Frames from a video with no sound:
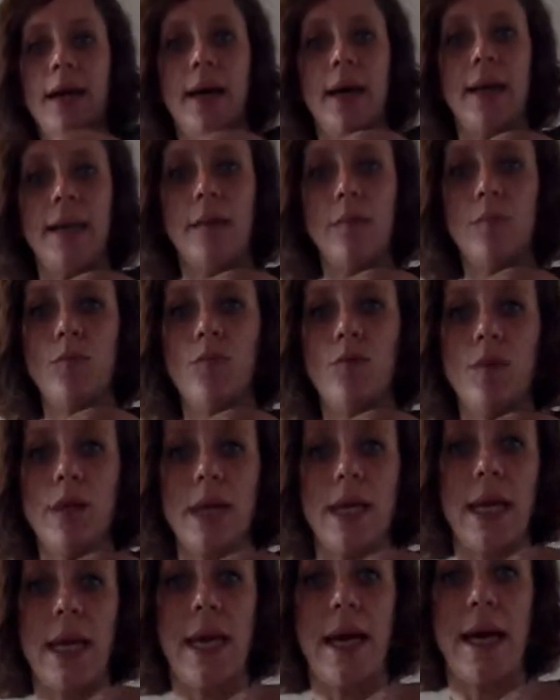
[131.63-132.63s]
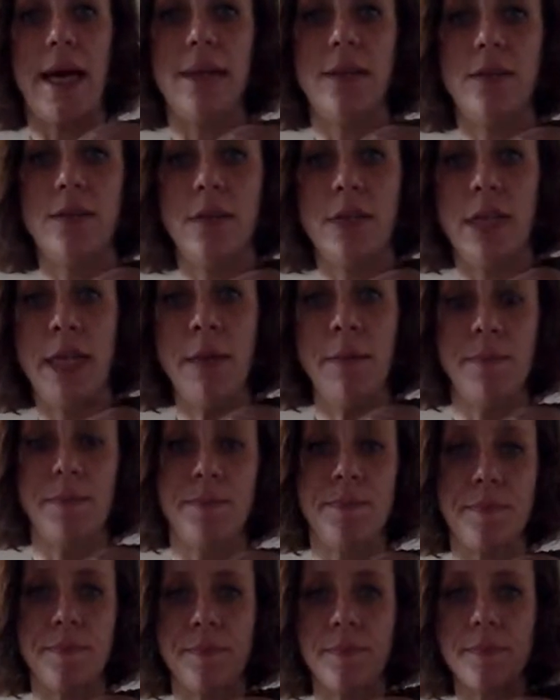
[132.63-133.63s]
and then bring it at the knee.
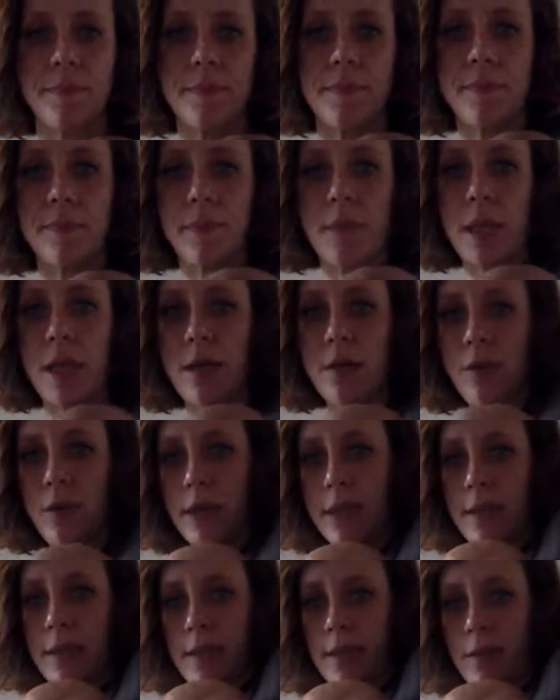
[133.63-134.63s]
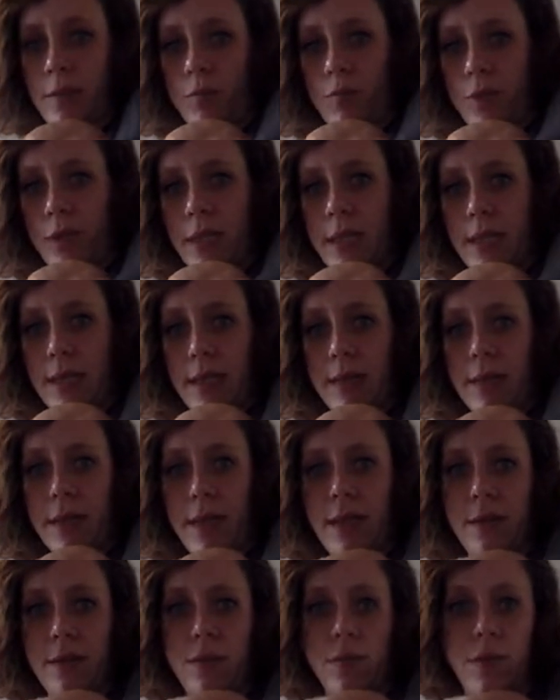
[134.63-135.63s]
You can spread it out
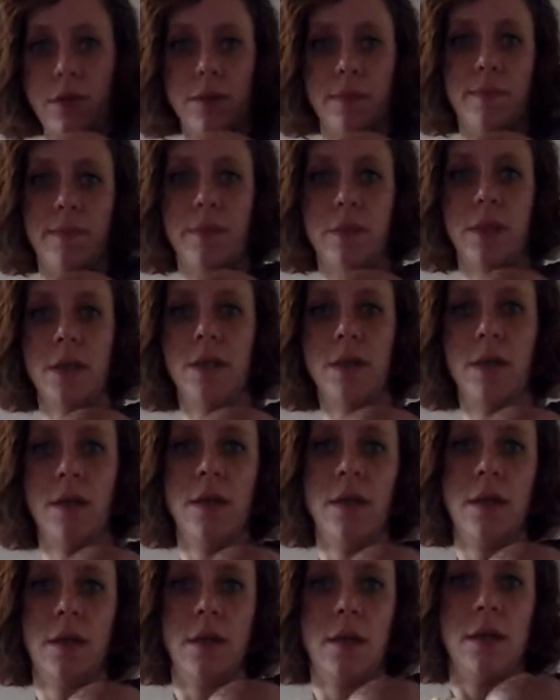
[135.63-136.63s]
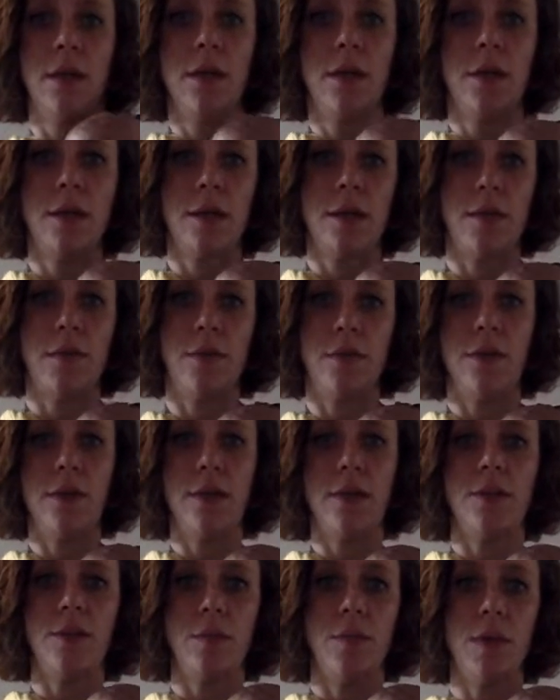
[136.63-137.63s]
here as well. Give you a
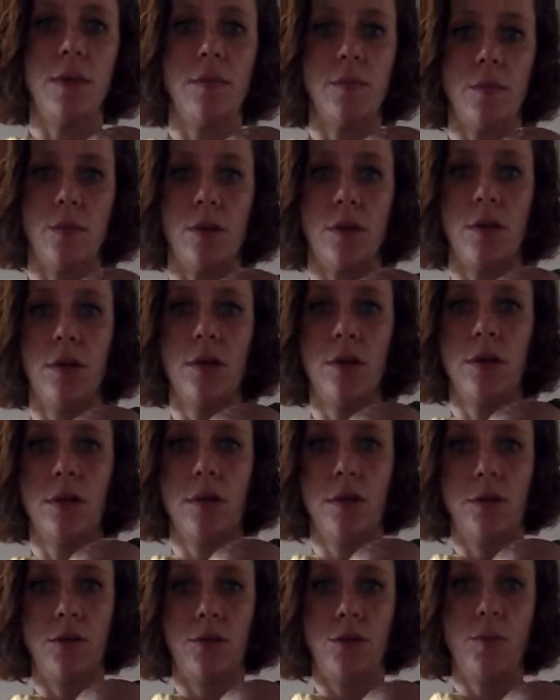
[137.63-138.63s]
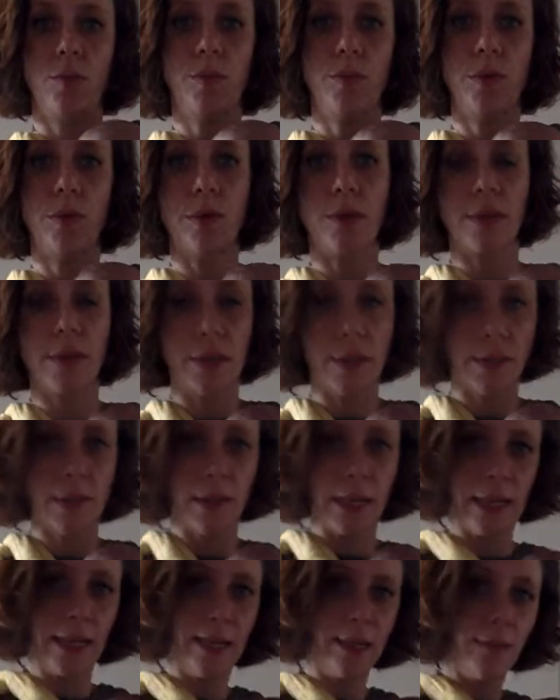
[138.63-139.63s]
little bit more support
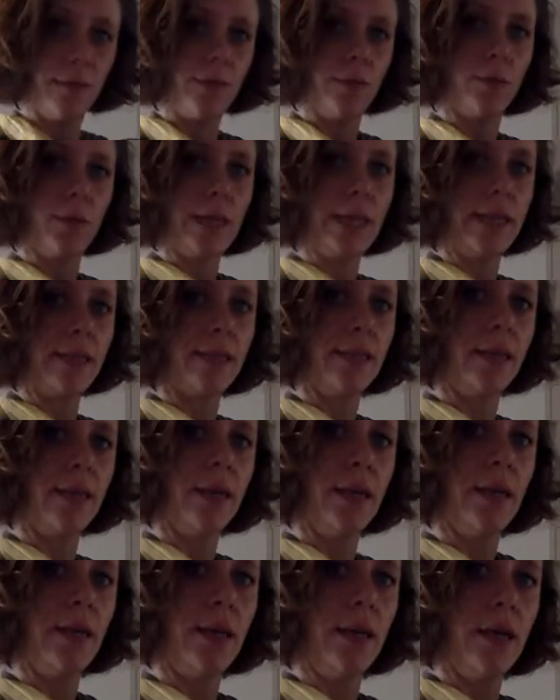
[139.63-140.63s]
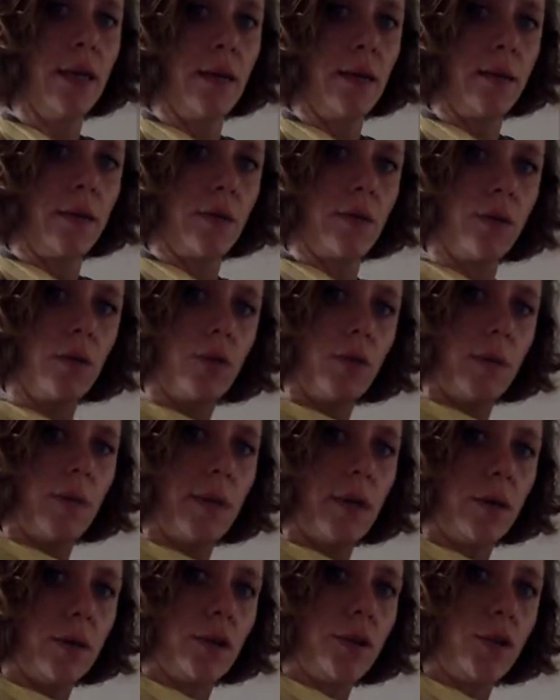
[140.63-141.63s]
and lift the weight. I'm going to grab
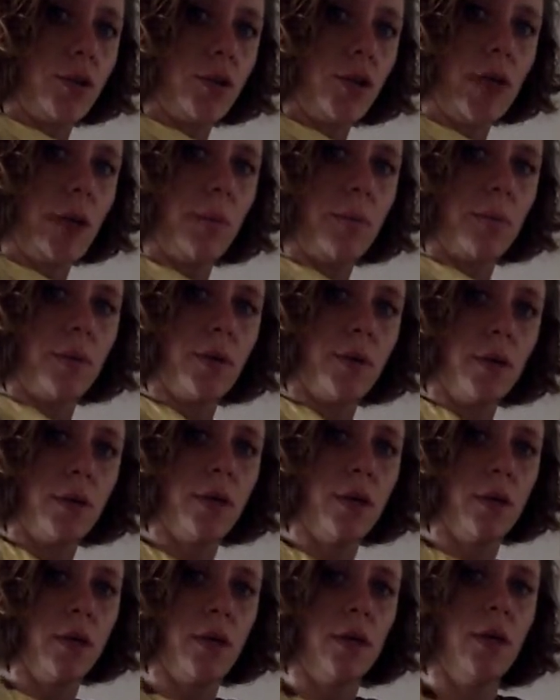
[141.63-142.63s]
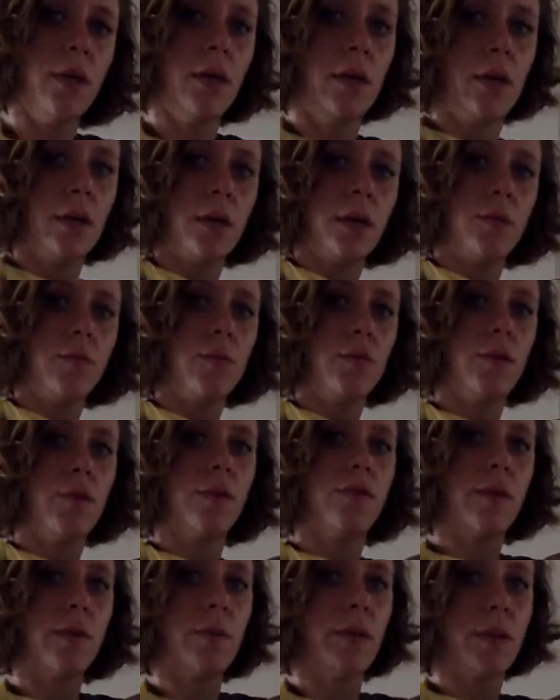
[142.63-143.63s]
out the strap. Move the
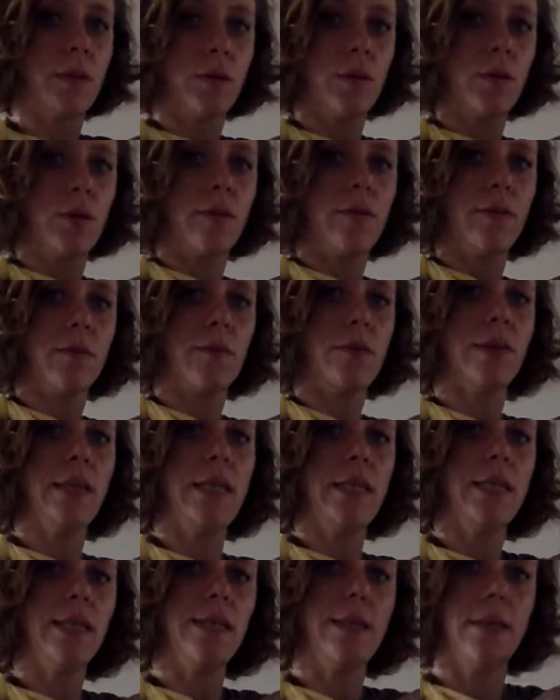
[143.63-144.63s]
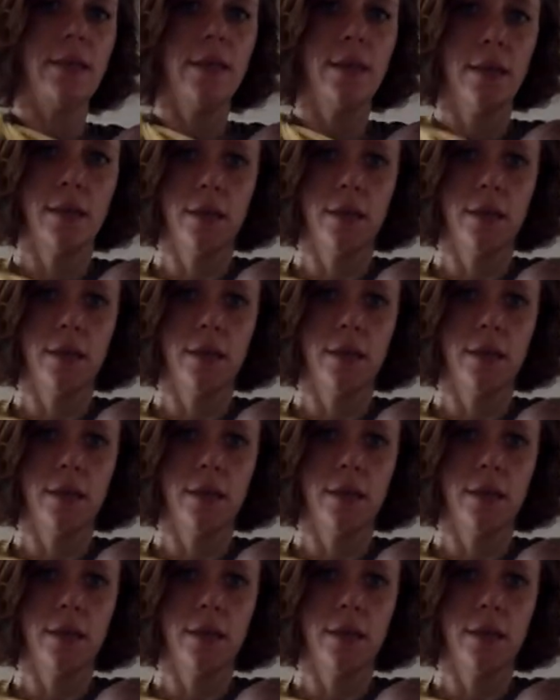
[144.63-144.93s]
fabric away from the knees,